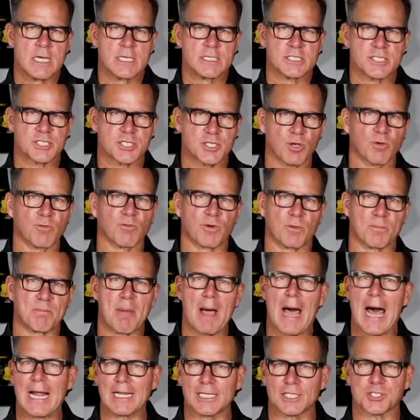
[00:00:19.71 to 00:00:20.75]
silver
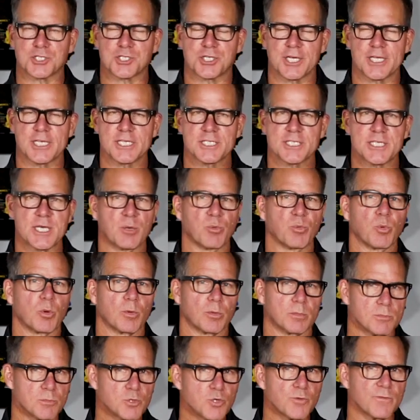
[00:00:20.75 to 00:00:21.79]
polishes that will
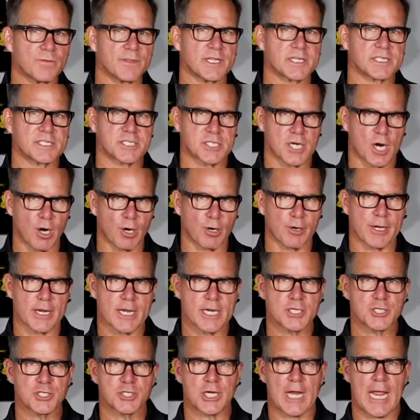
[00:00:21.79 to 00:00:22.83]
remove the
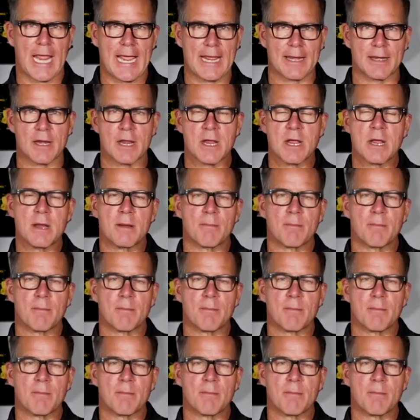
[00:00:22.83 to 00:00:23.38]
tarnish and